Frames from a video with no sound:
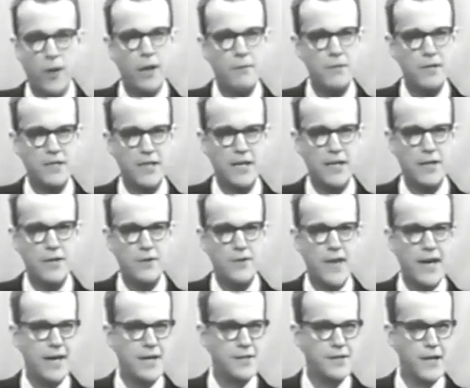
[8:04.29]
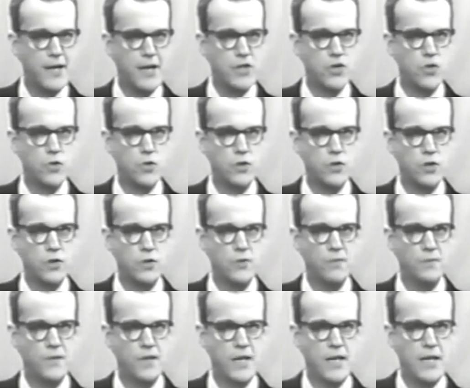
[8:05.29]
let me tell you, that is natural too.
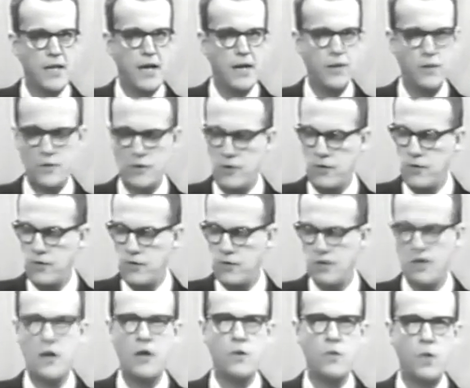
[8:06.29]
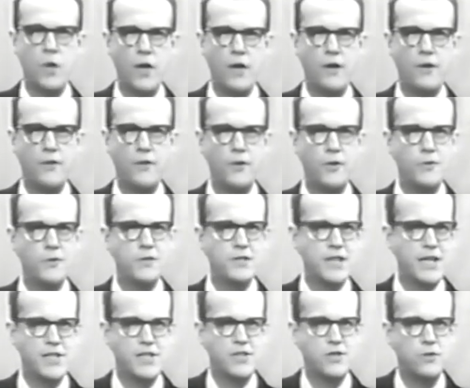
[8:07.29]
Now, you know darn well no
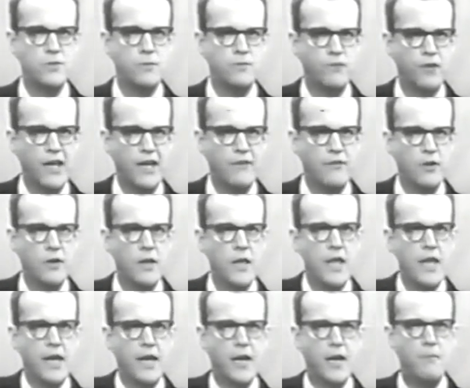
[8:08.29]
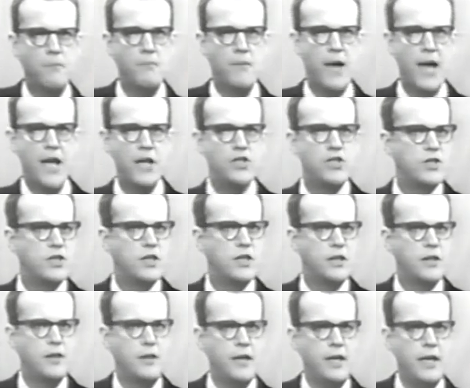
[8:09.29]
test tube flavor can match the
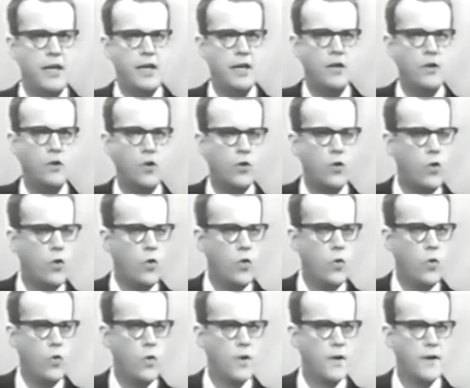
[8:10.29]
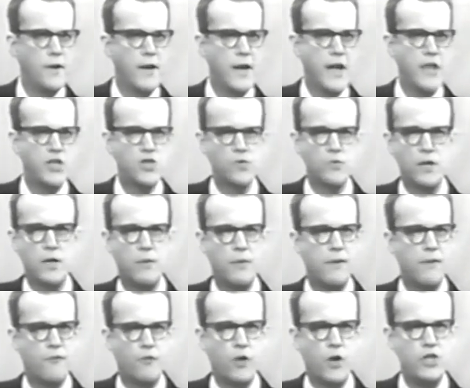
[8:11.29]
clean, cool, naturally
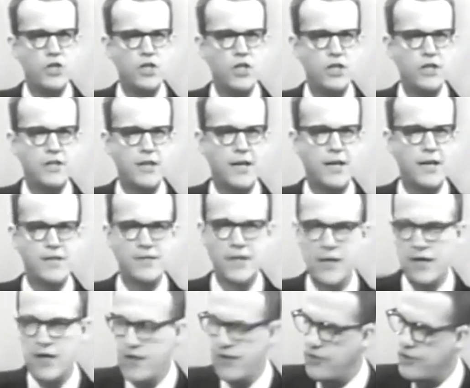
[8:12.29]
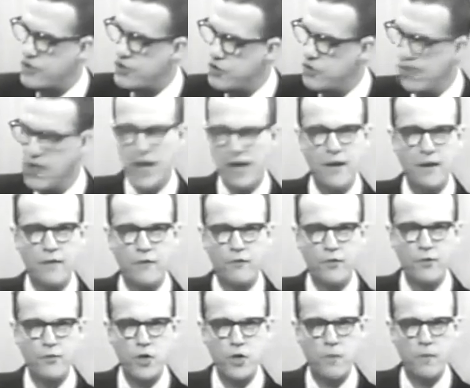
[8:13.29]
refreshing taste that you get
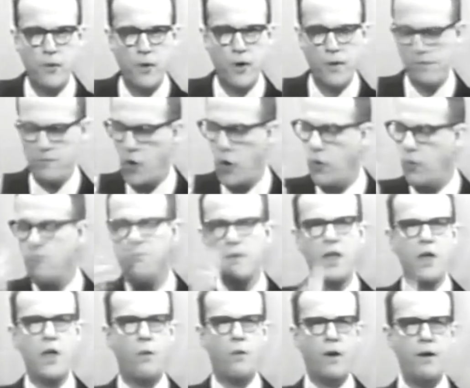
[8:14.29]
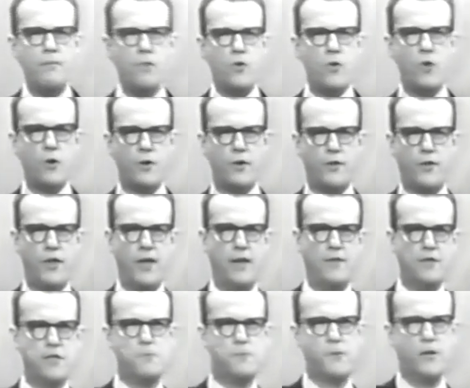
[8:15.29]
from Newport. Oh, one more
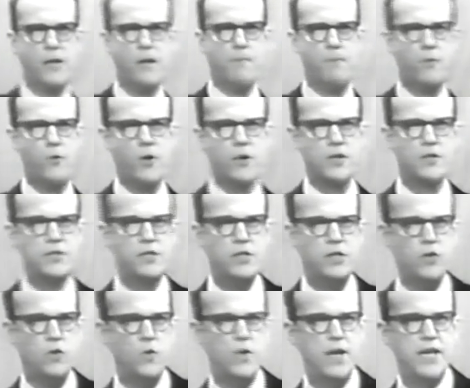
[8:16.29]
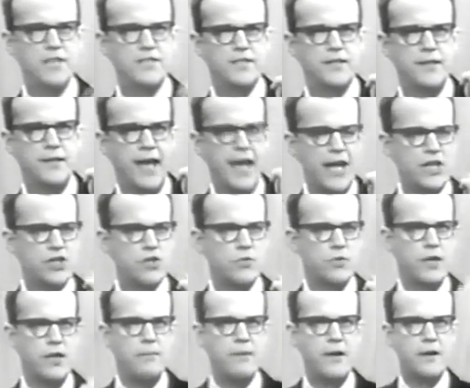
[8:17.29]
thing that's pretty important to you is the
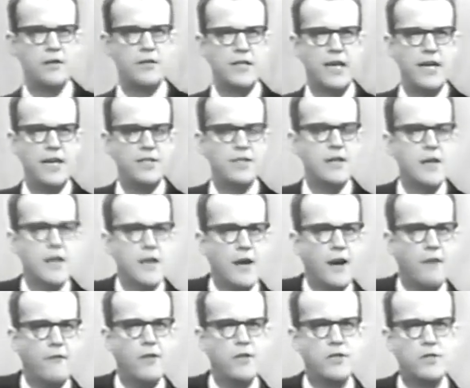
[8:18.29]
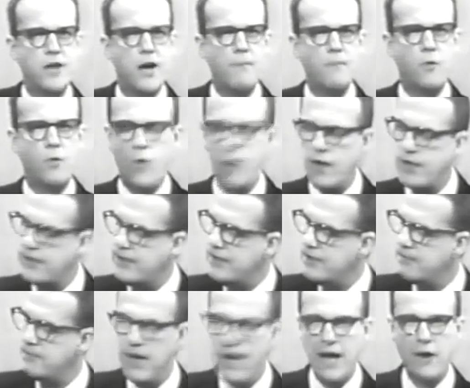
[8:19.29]
naturally better taste of the top quality
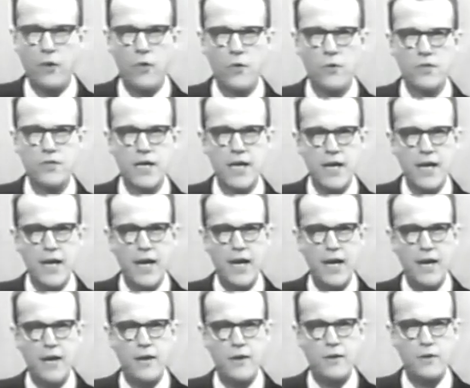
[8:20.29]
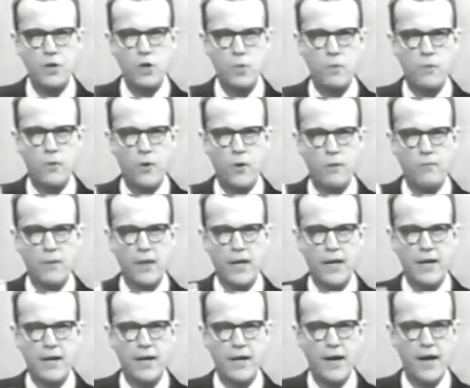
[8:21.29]
tobaccos in the Newport
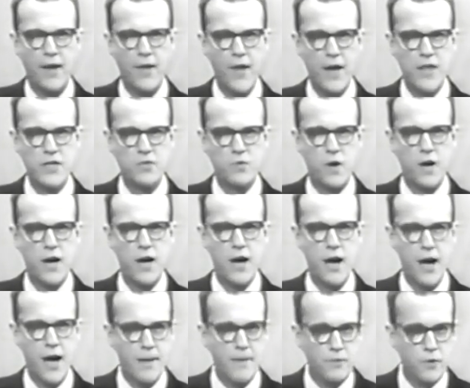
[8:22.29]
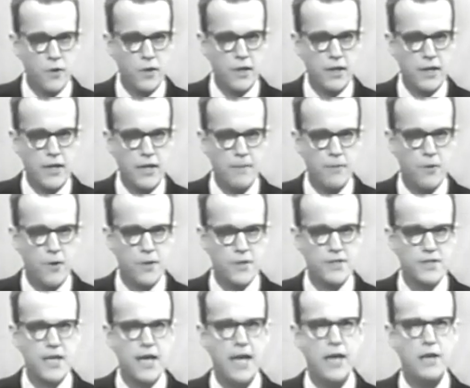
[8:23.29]
blend. And that's why I'm going to keep on
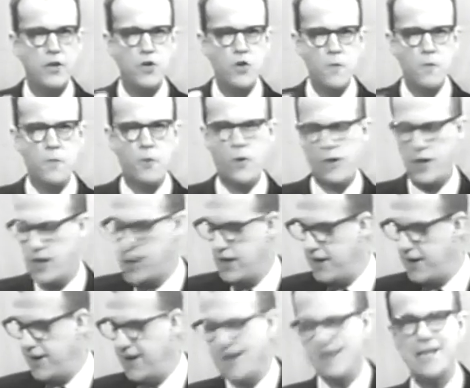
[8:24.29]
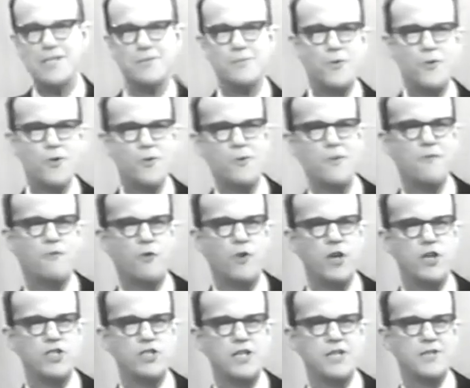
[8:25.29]
saying Newport is more
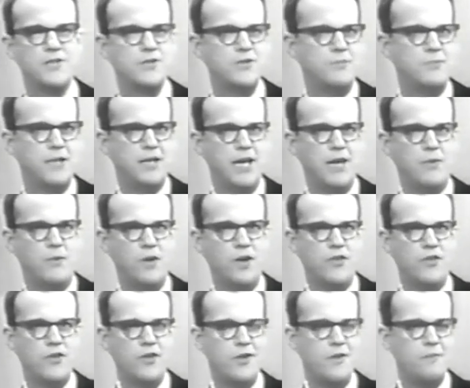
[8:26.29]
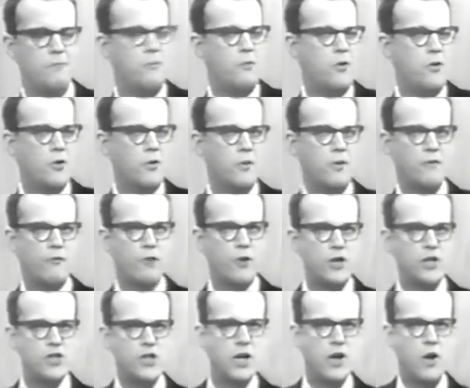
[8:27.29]
refreshing to begin with, more
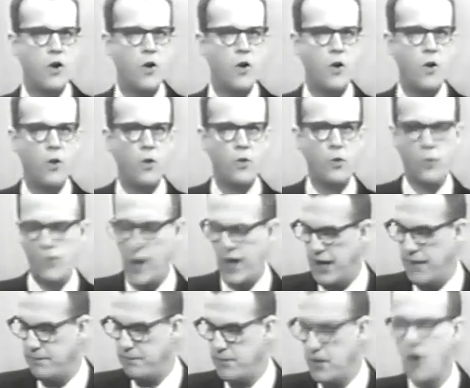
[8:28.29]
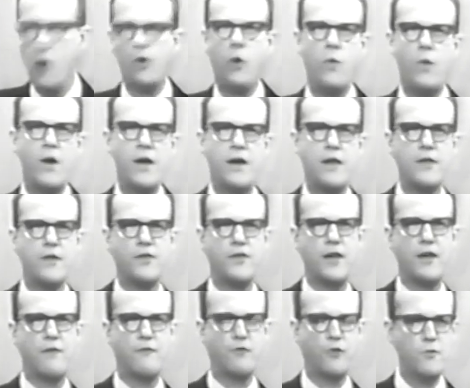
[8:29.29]
refreshing all the way. Oh, one other
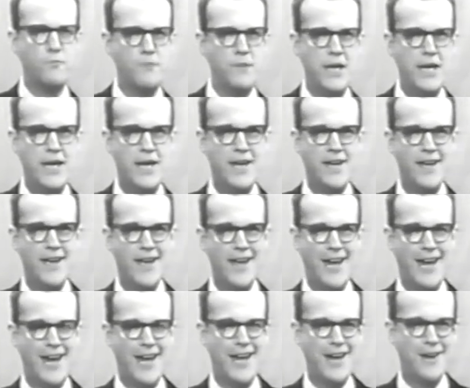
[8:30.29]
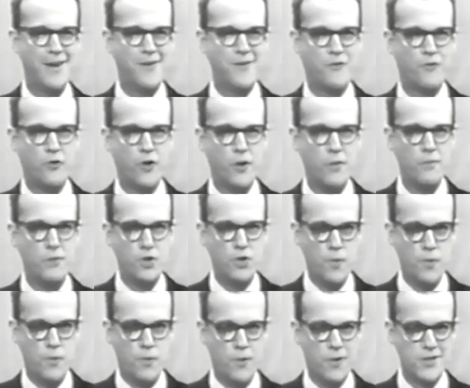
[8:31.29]
thing from me and from
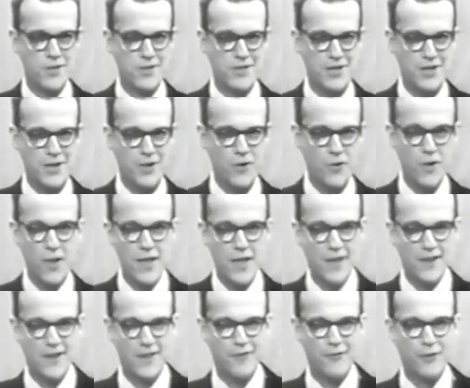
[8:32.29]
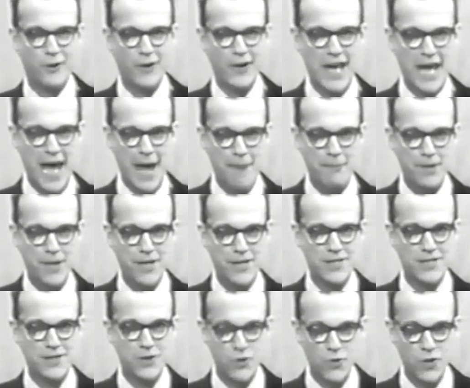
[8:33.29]
Newport to you, the very
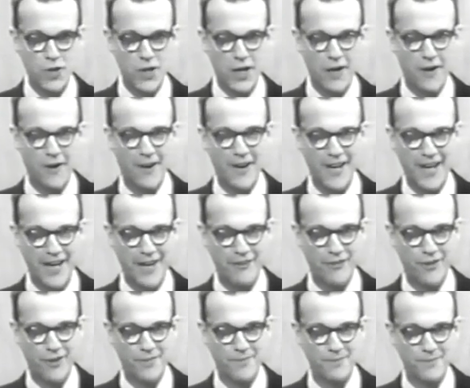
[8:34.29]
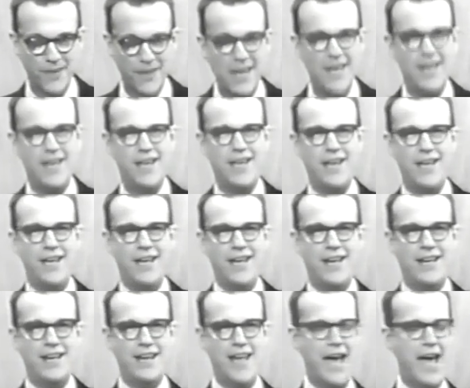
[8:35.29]
happiest new year ever.
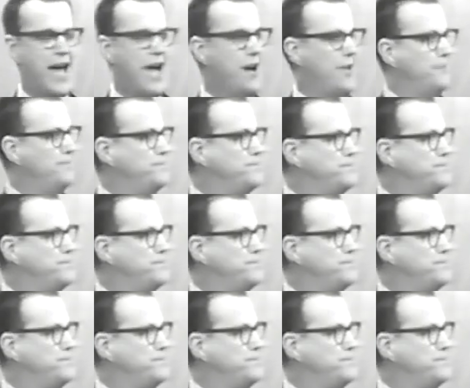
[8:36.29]
Now,